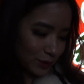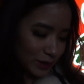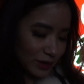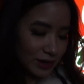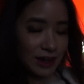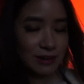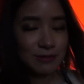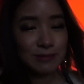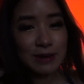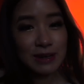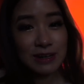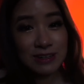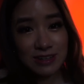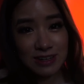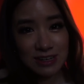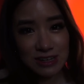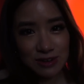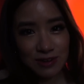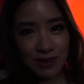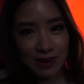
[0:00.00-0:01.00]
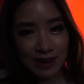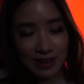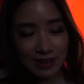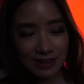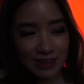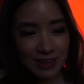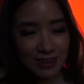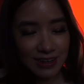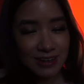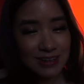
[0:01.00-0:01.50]
We have made it to Ichiran, and
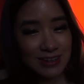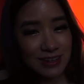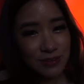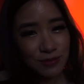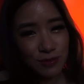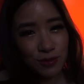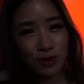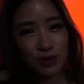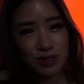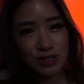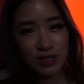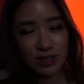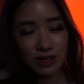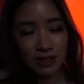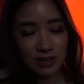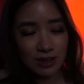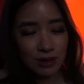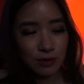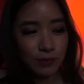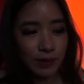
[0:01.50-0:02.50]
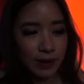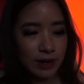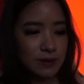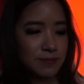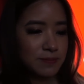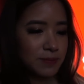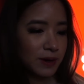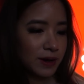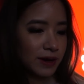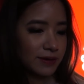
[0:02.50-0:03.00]
there is unfortunately a wait,
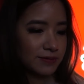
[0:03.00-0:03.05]
but